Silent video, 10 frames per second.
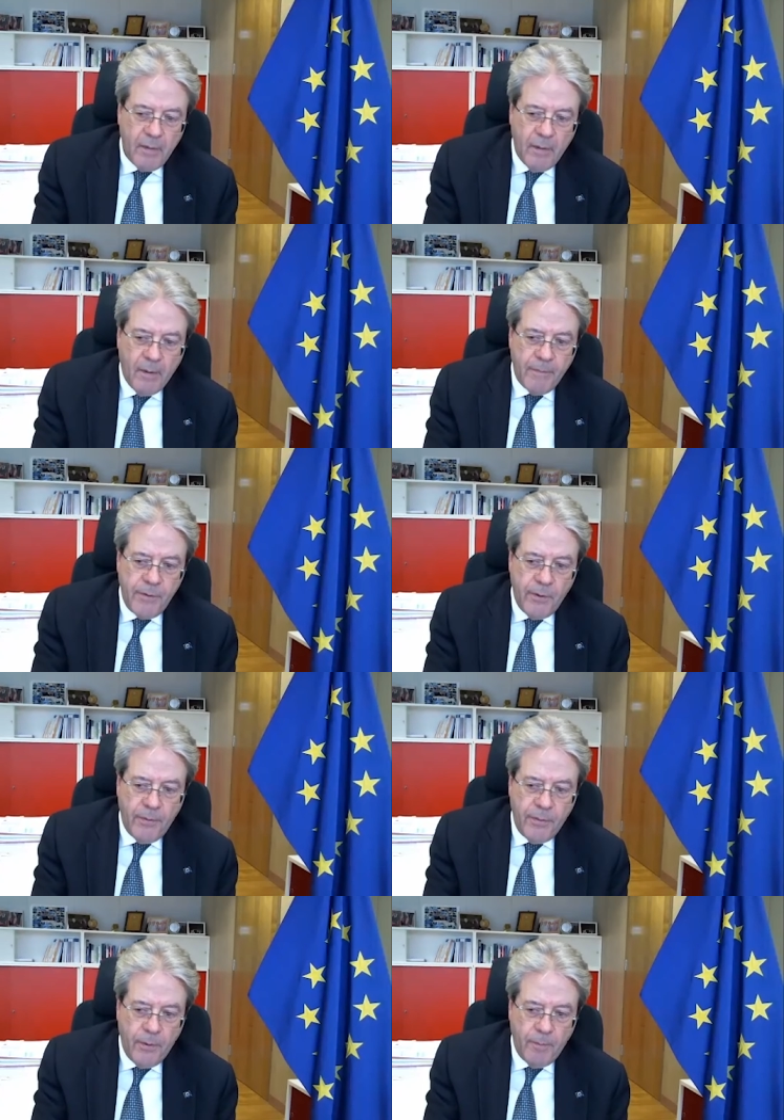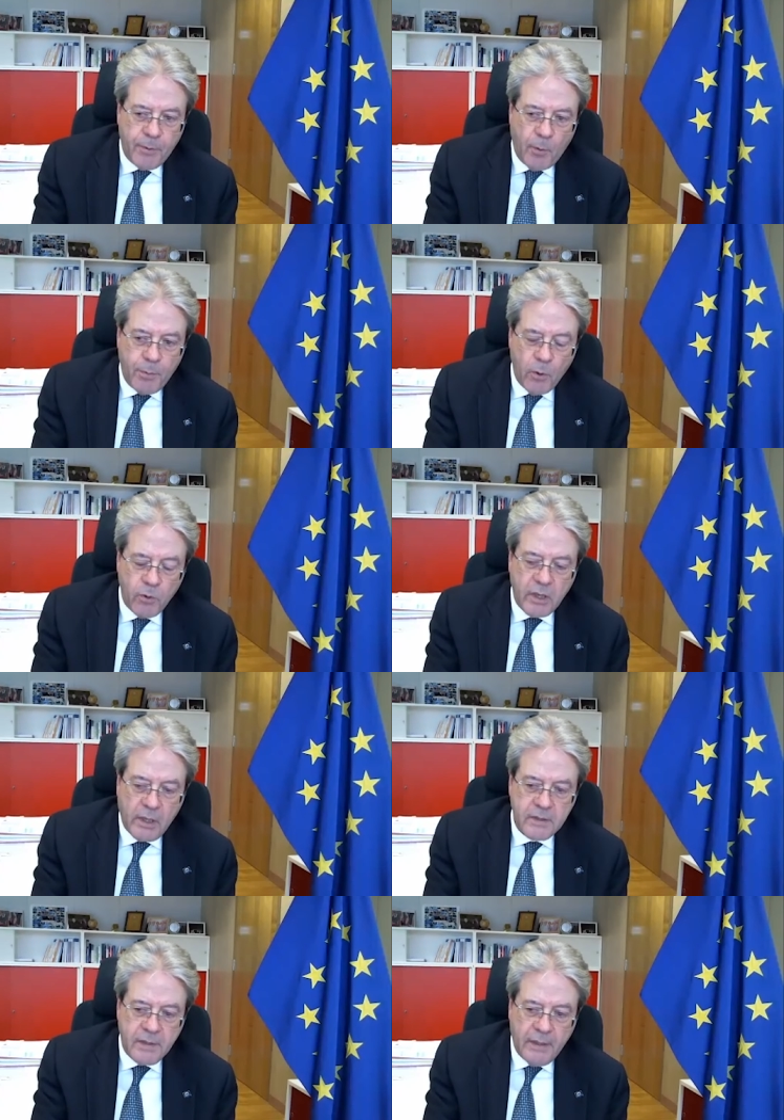the
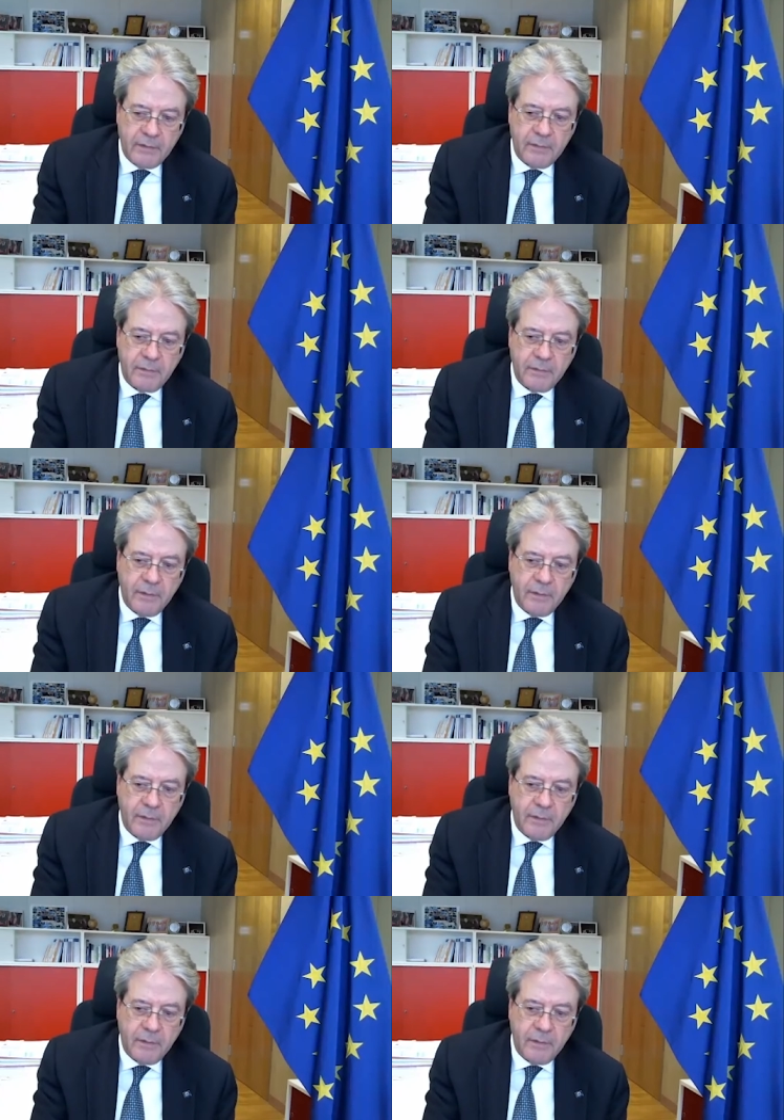proposals that